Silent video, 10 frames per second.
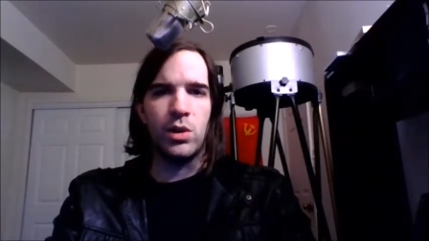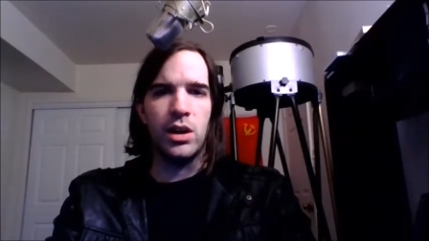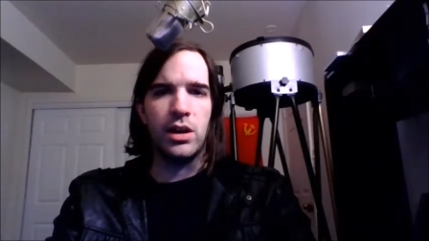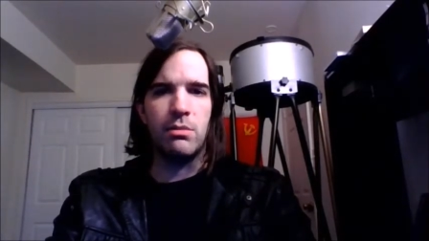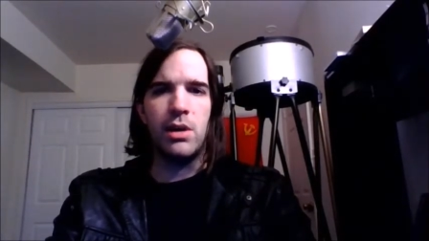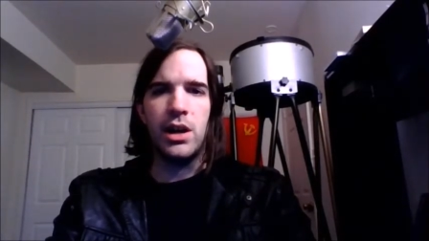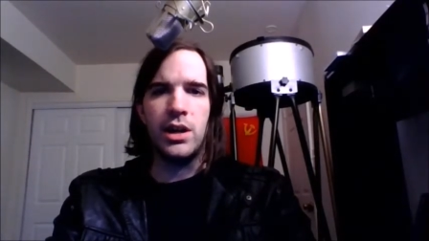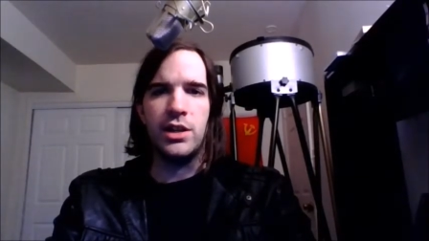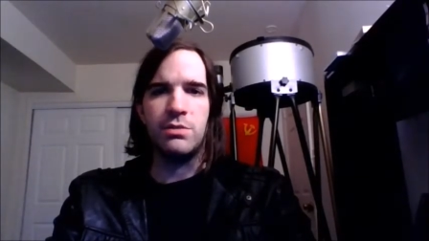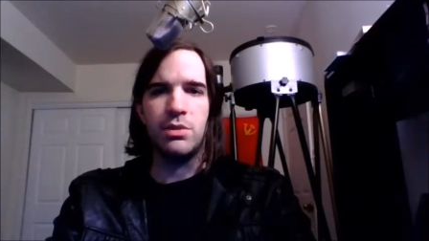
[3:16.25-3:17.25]
where a
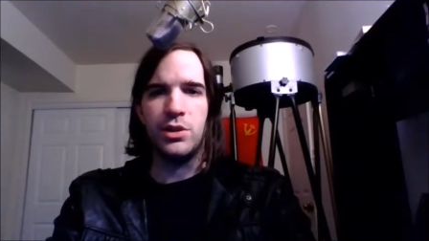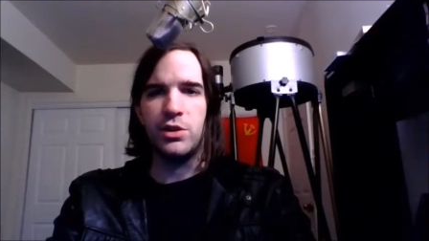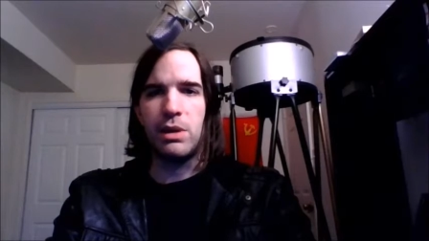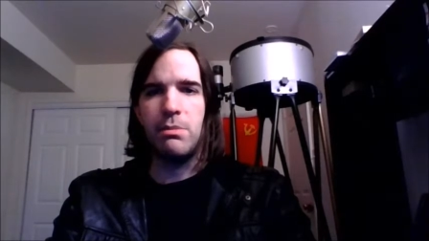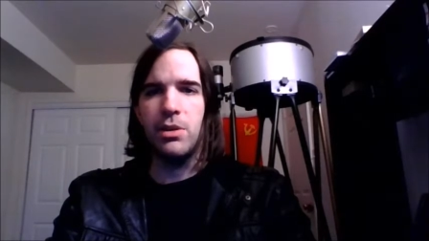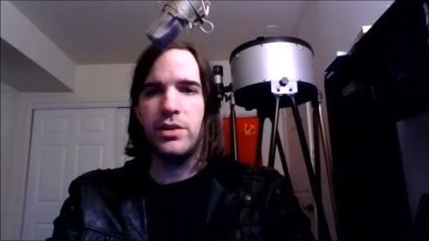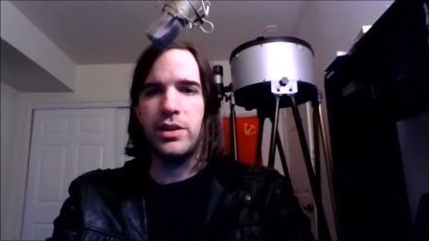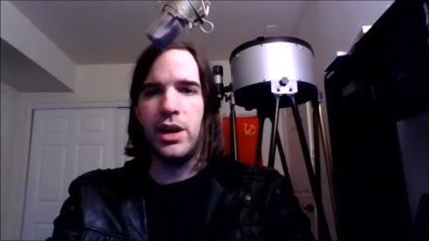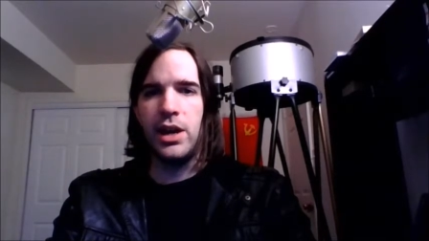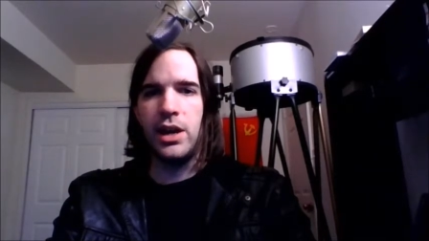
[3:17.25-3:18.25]
commodity is produced by
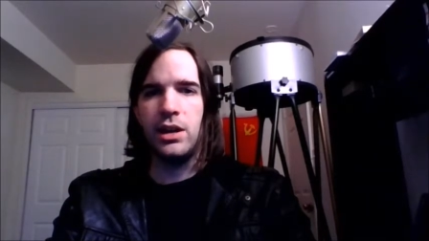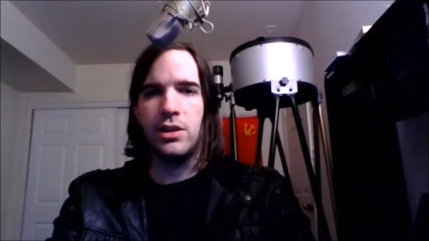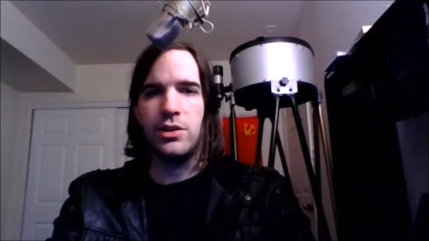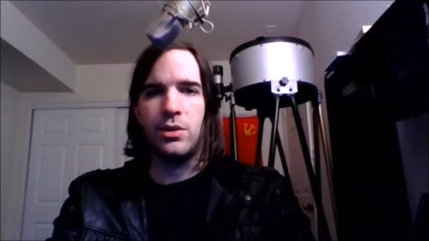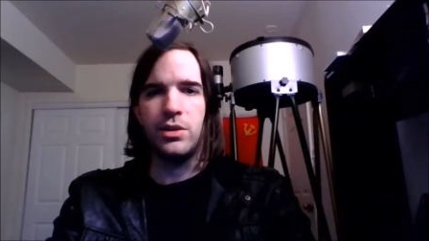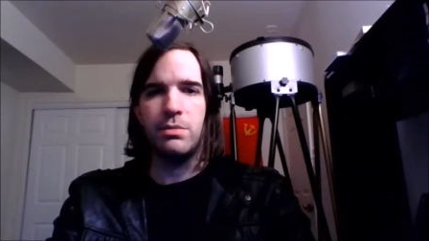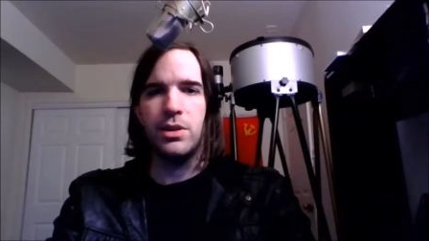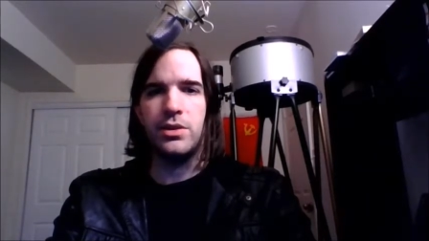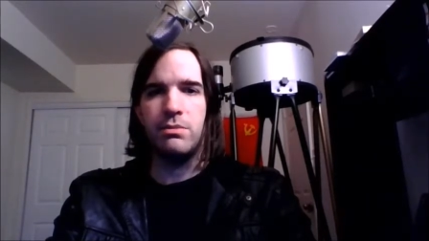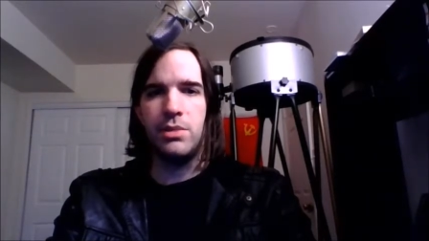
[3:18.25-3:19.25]
person A and sold to
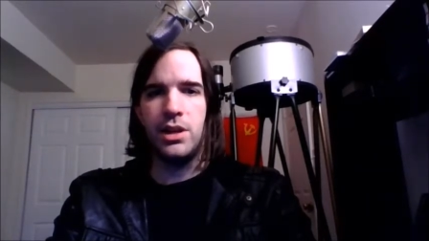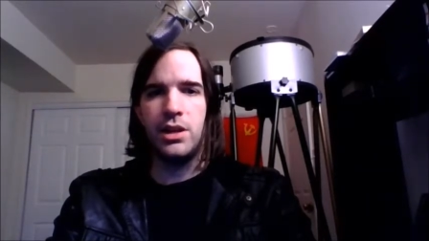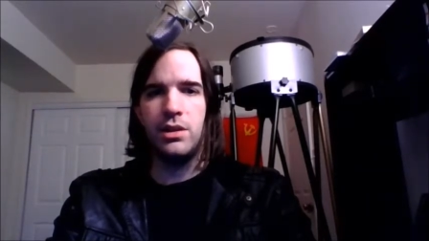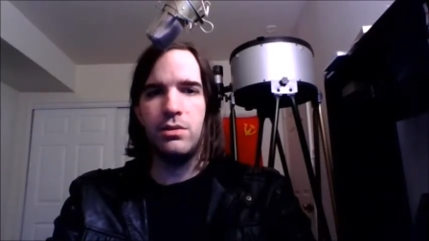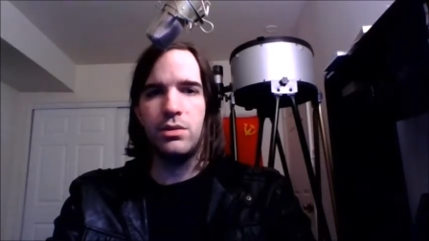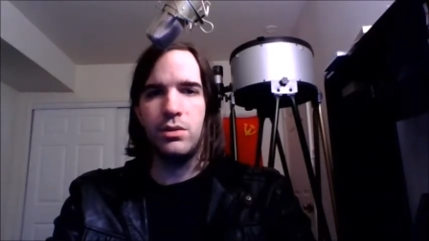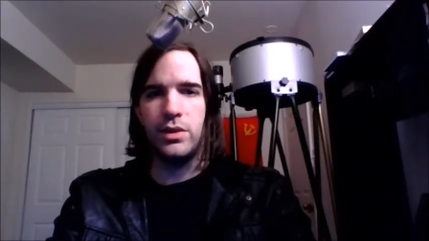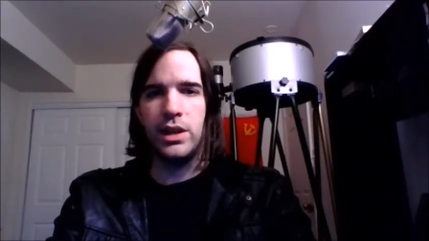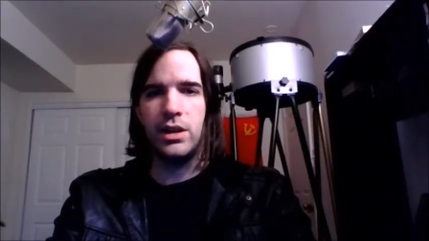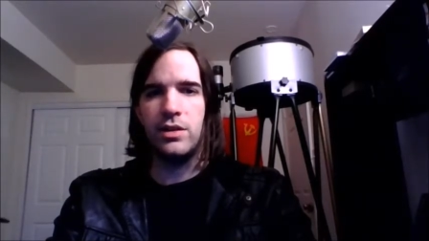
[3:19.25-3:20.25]
person B, who
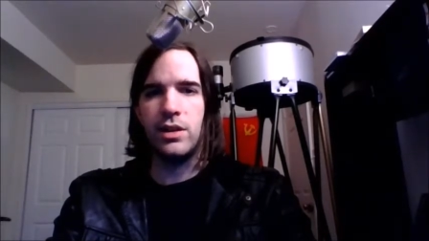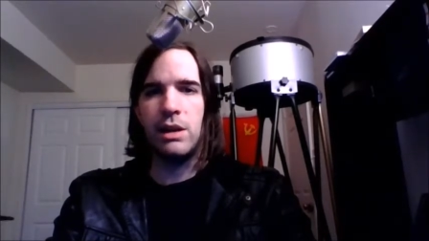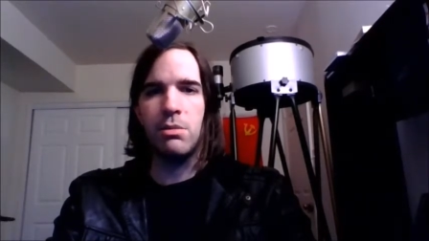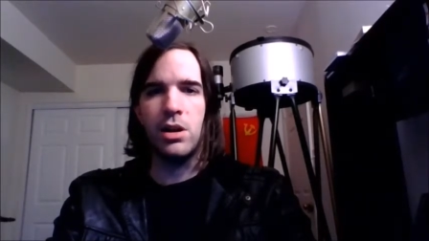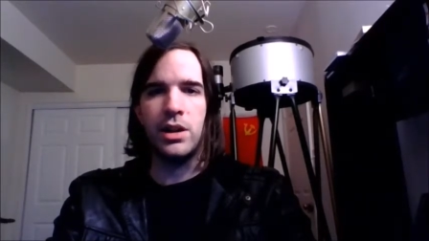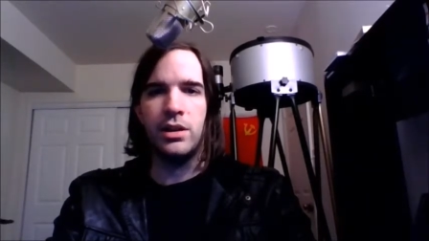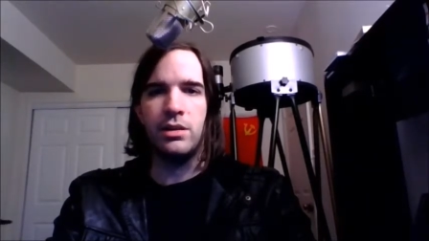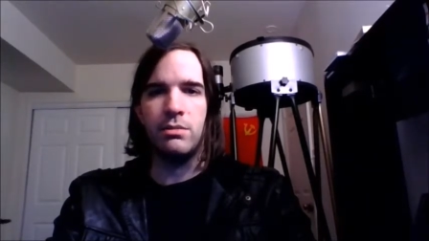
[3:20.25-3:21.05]
then does labor on it,